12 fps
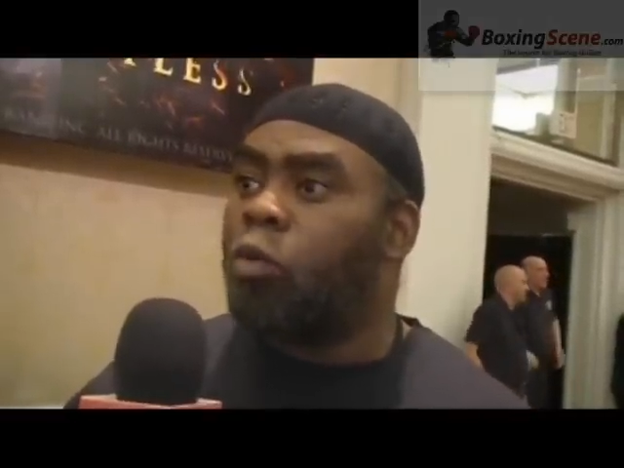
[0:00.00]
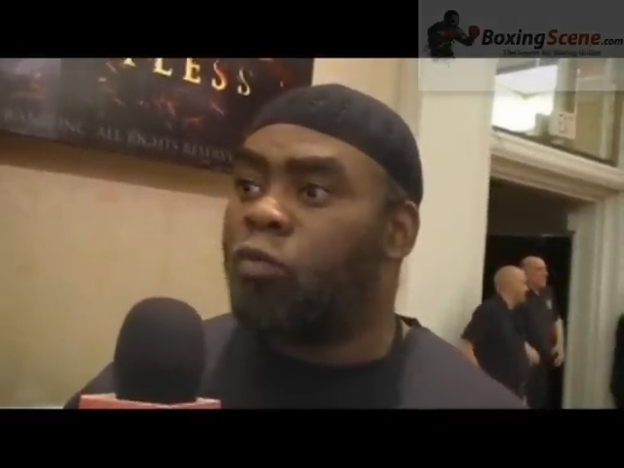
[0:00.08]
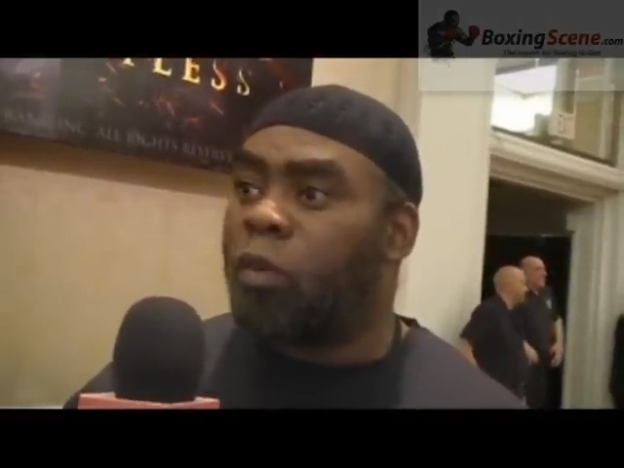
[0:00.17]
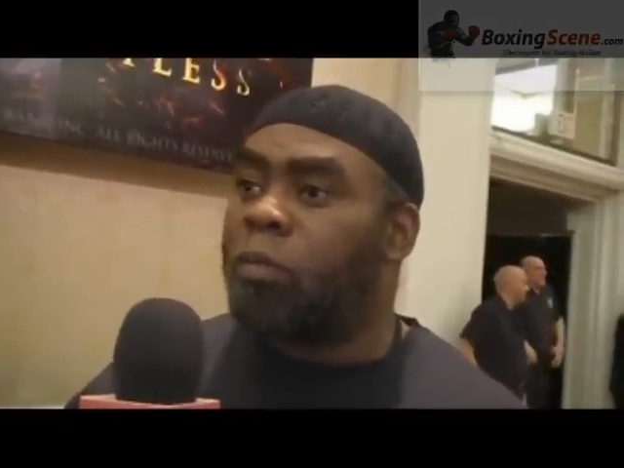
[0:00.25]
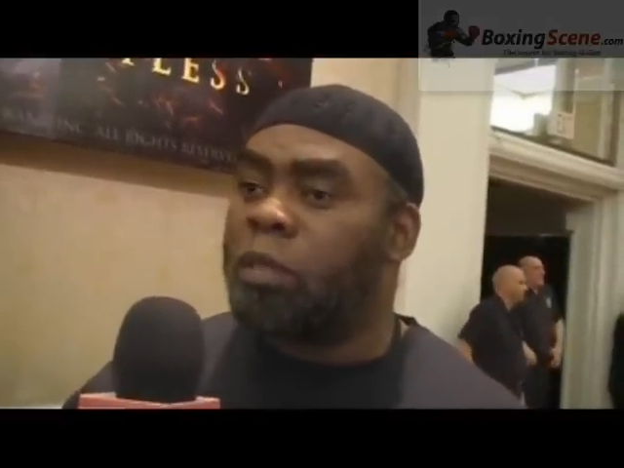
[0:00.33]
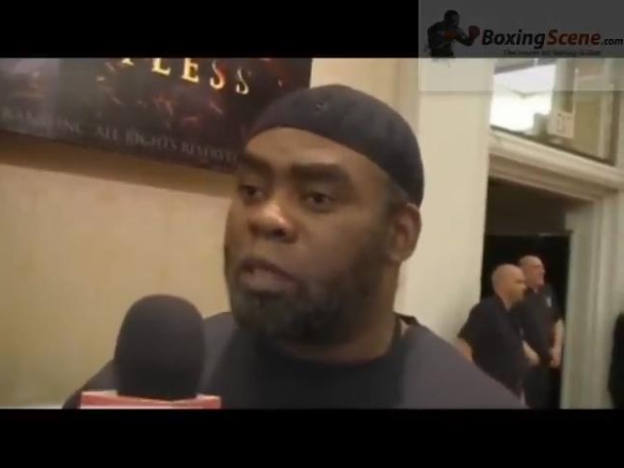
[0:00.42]

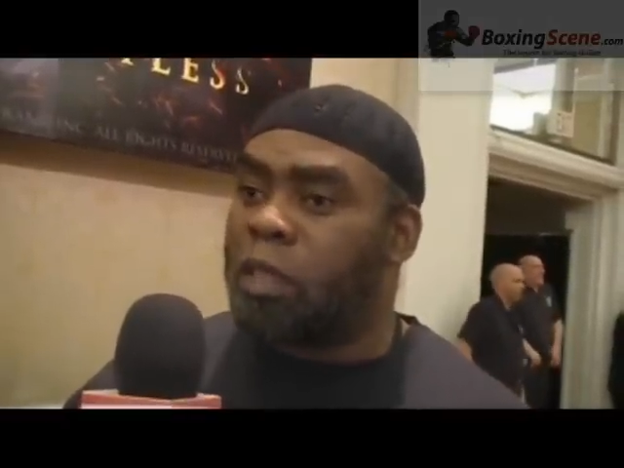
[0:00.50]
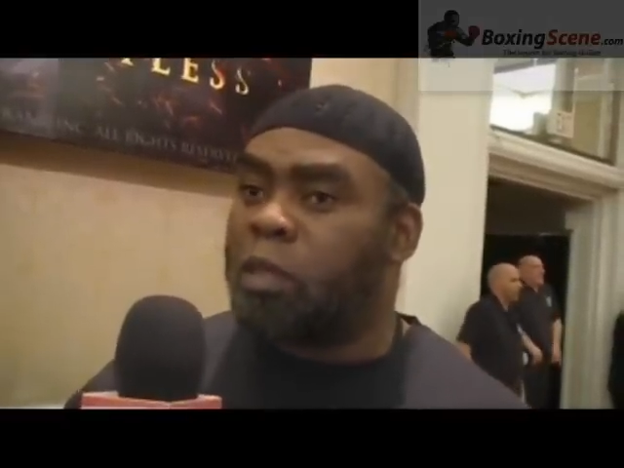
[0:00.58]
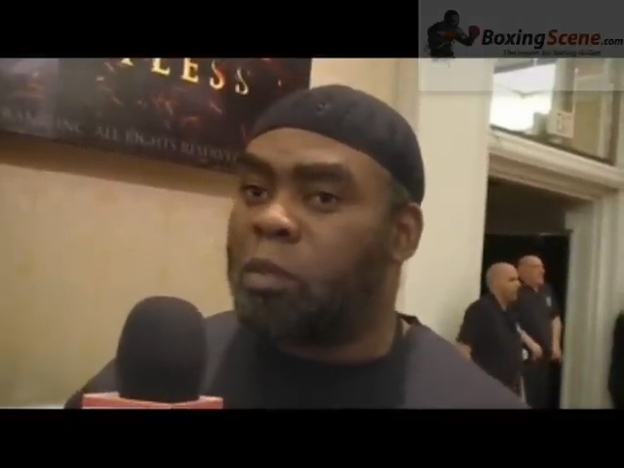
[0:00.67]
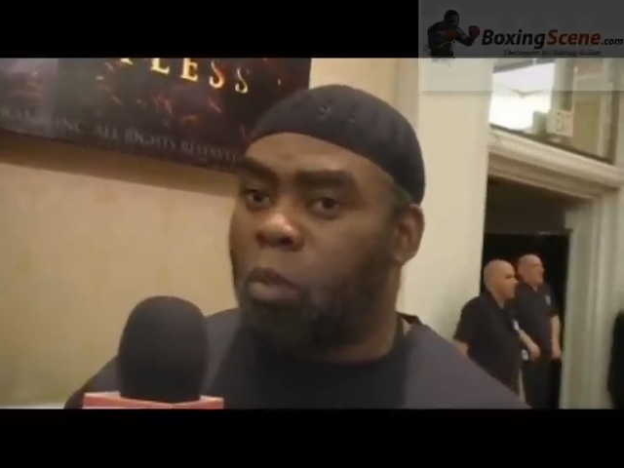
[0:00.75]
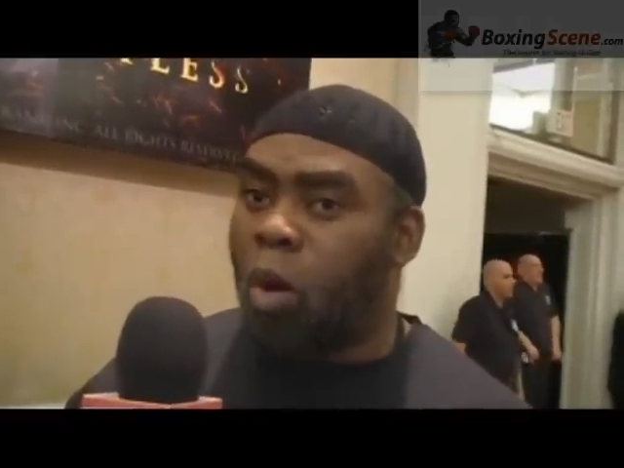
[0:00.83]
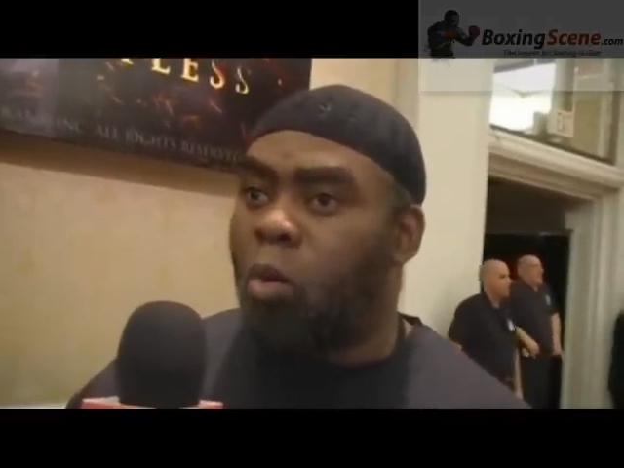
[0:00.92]
a small
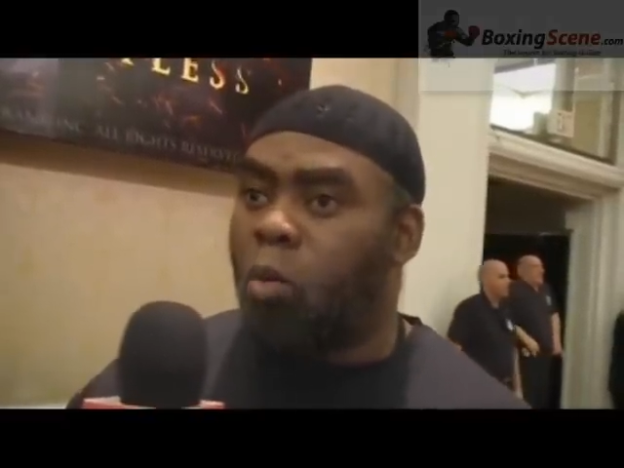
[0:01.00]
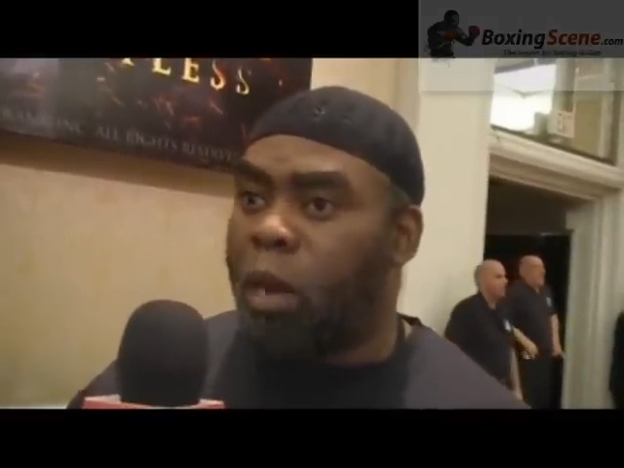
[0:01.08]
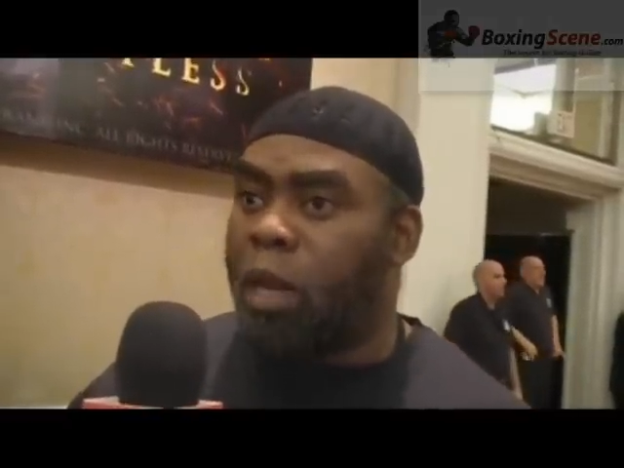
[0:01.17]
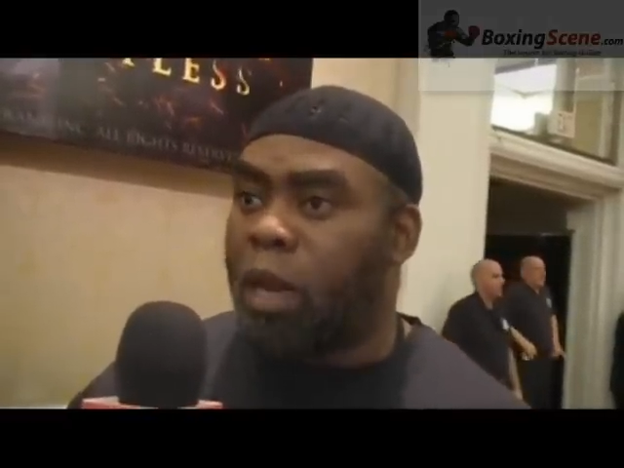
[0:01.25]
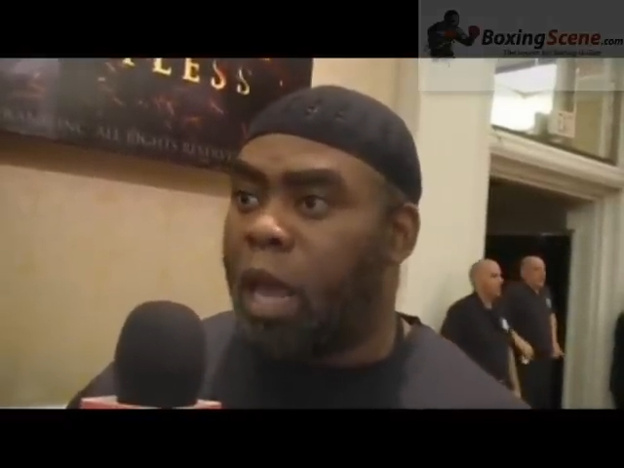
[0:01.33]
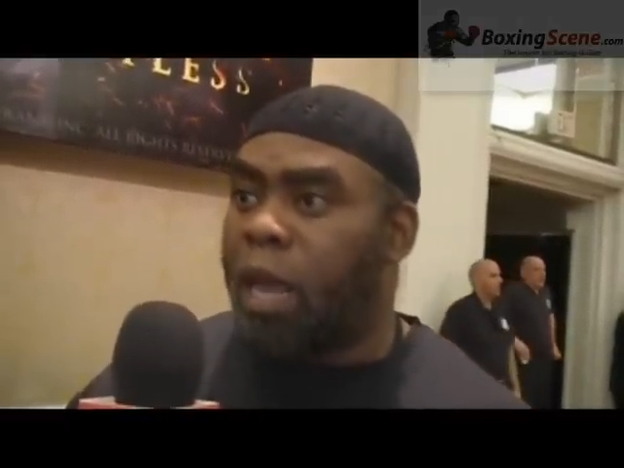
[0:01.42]
weight
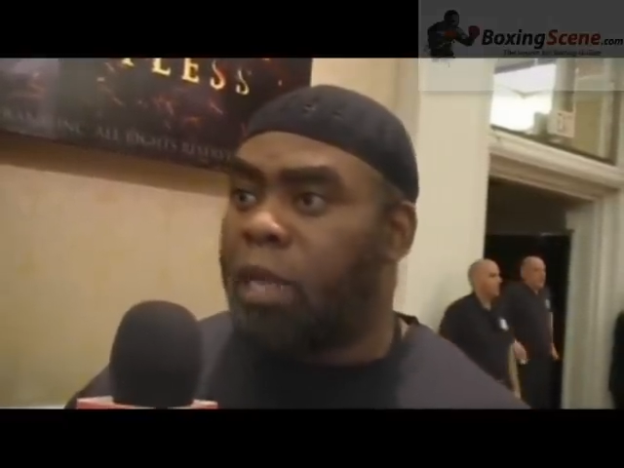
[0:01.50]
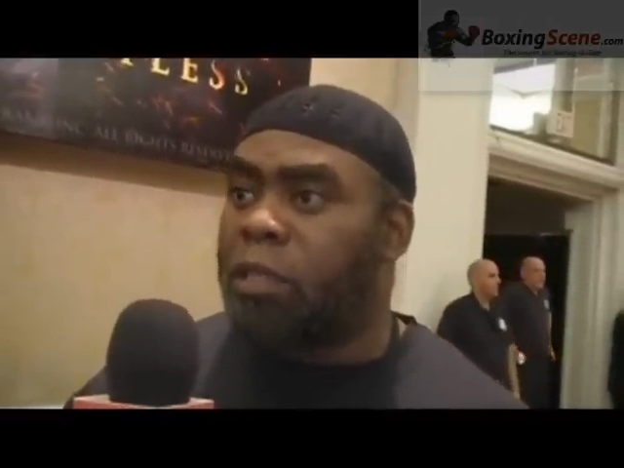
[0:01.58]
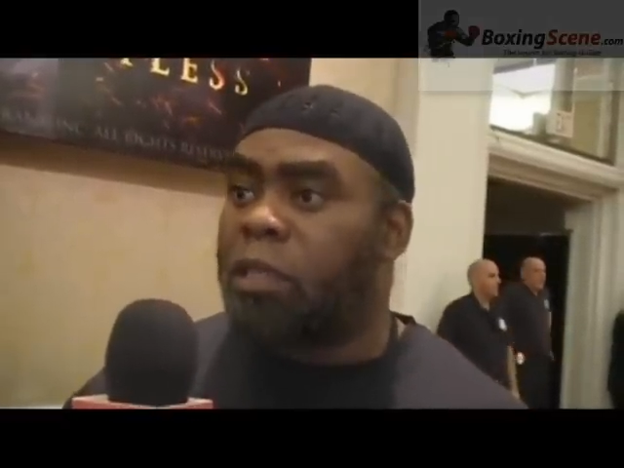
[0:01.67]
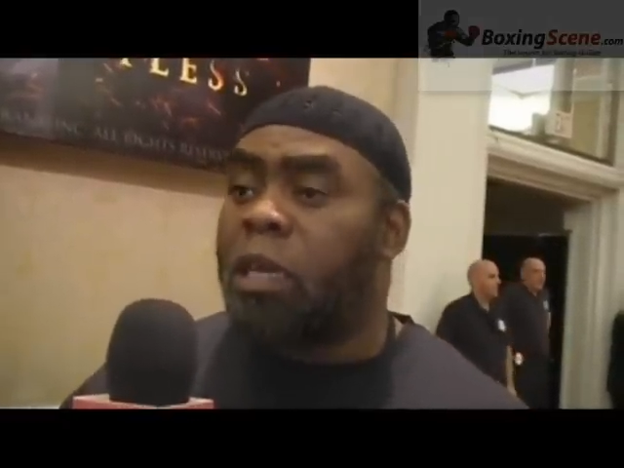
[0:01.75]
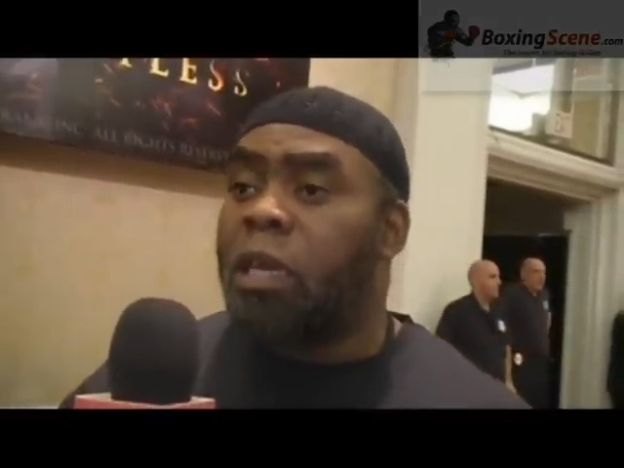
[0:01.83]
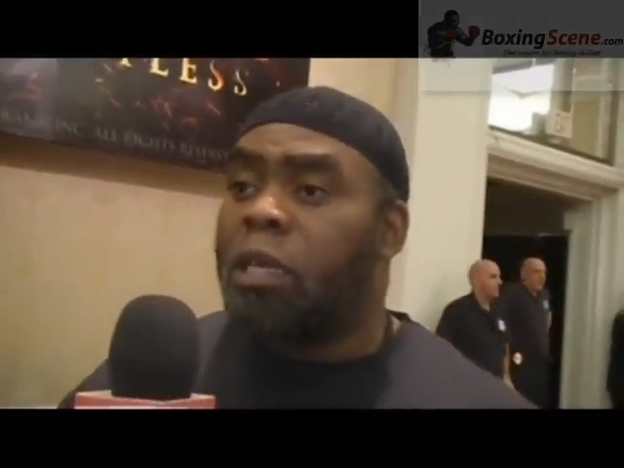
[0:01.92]
class
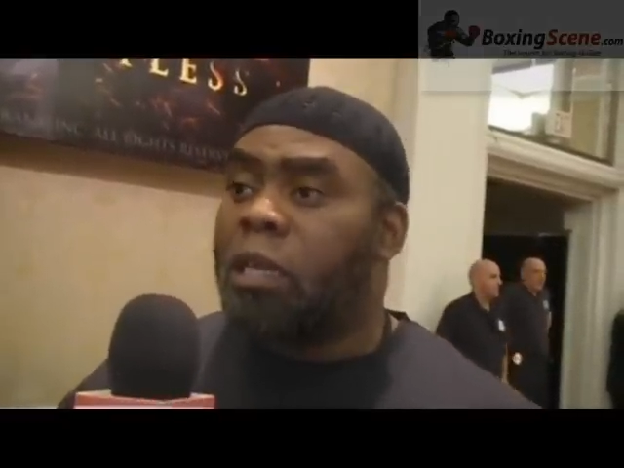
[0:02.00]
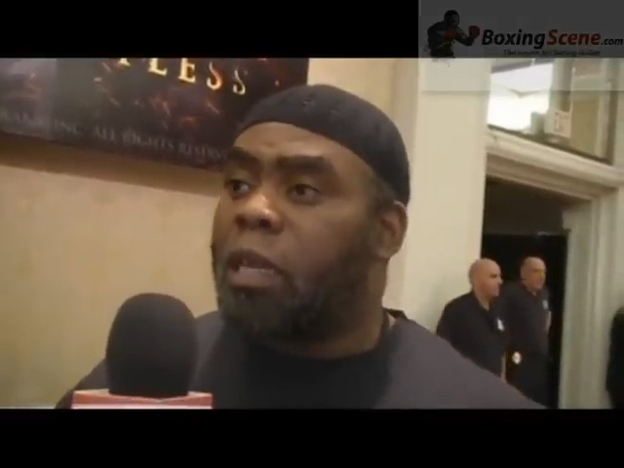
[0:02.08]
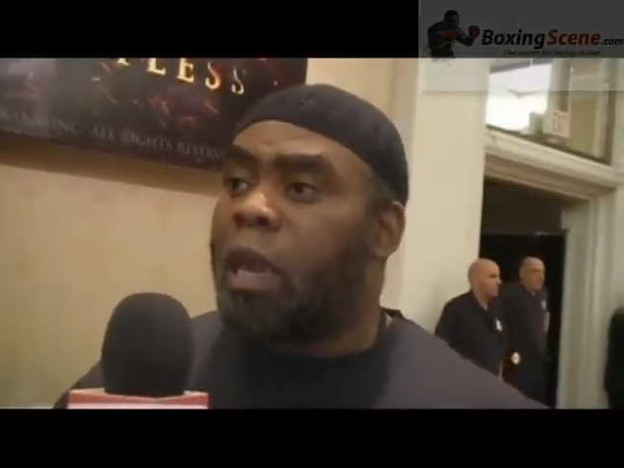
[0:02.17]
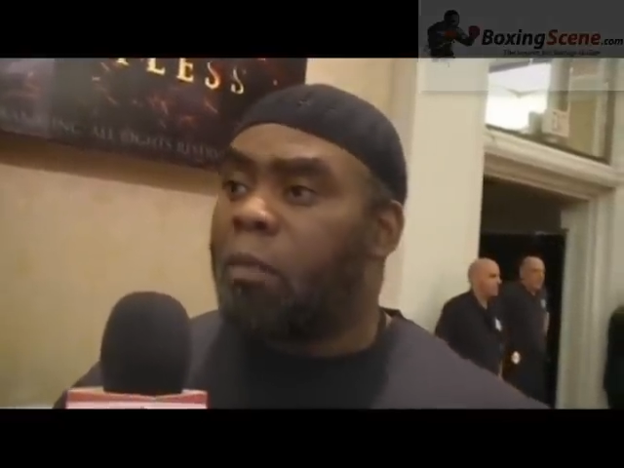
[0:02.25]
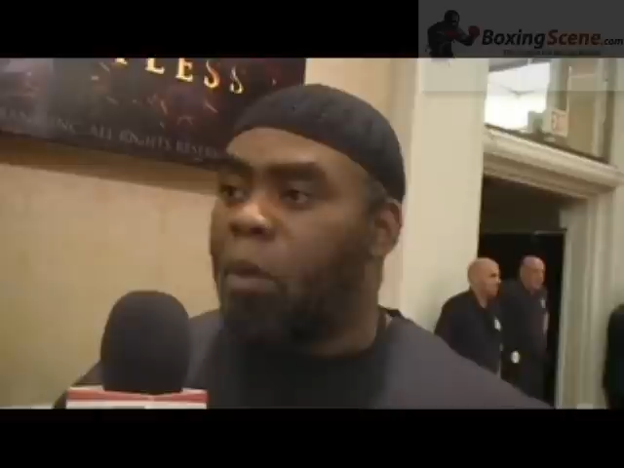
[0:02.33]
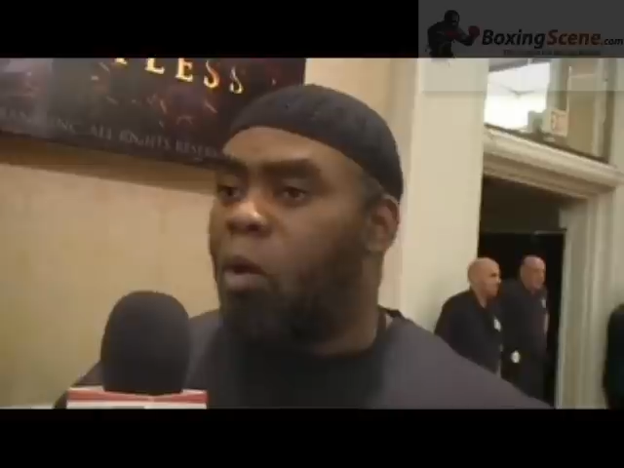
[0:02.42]
that came all the way up